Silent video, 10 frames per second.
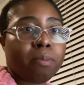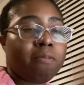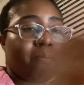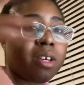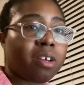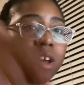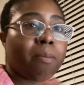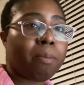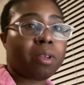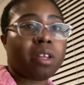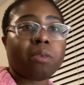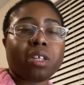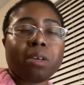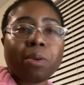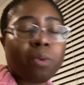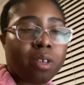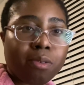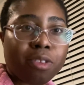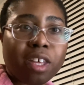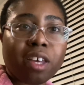Leave me a comment below. Tell me what you
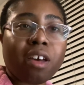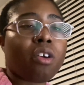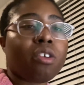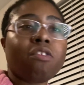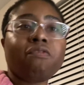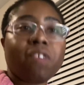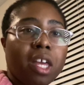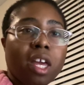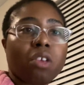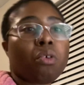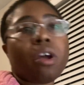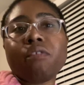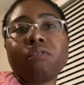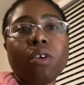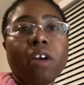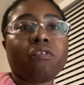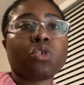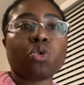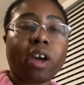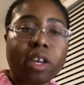think. Are you vegan, or have you ever
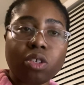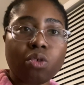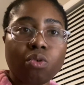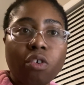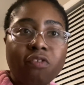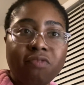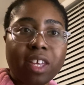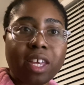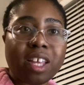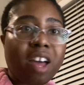tried to go vegan?